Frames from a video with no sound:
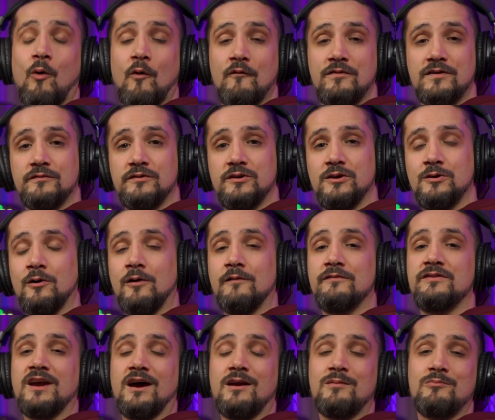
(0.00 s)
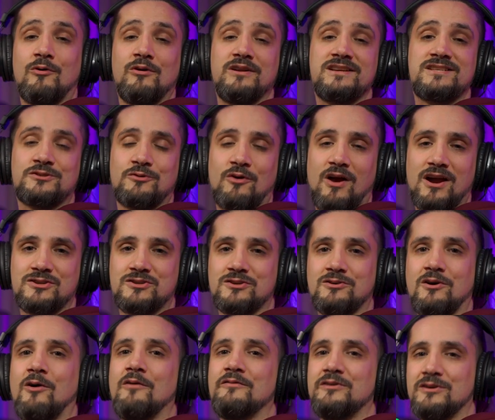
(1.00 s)
overview of the harmonic
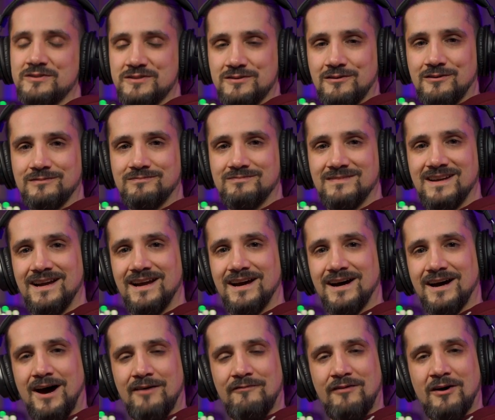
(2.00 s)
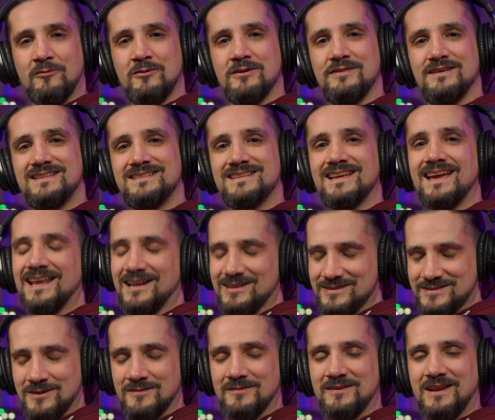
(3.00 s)
structure of your song. Have fun with it, and
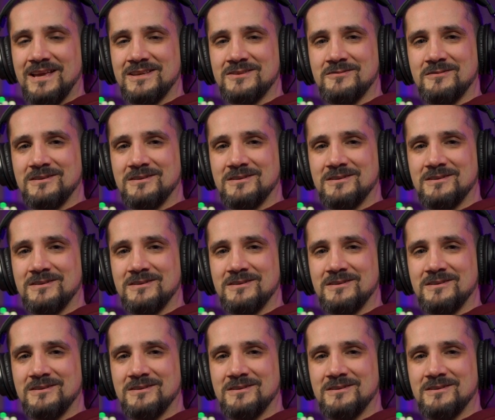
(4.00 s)
I'll see you on the next